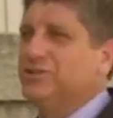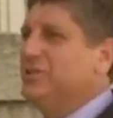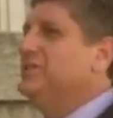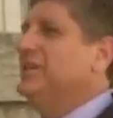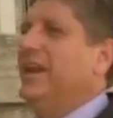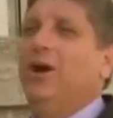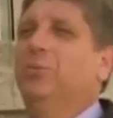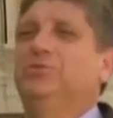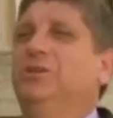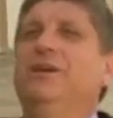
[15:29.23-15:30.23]
And she said, I
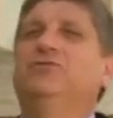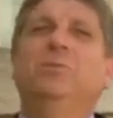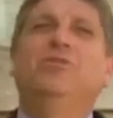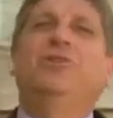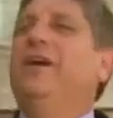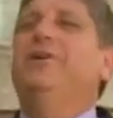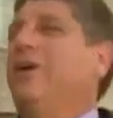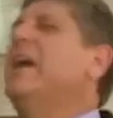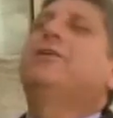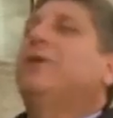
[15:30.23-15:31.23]
hope to live to be the
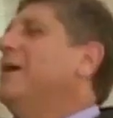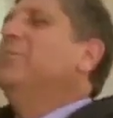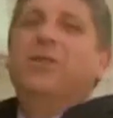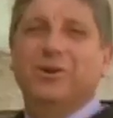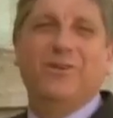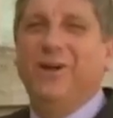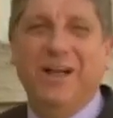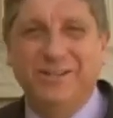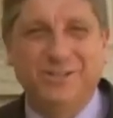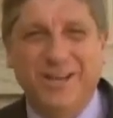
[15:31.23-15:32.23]
great-great-grandmother of all
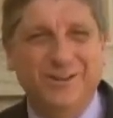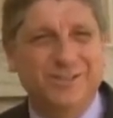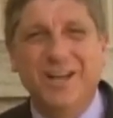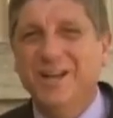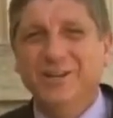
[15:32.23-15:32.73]
agitators.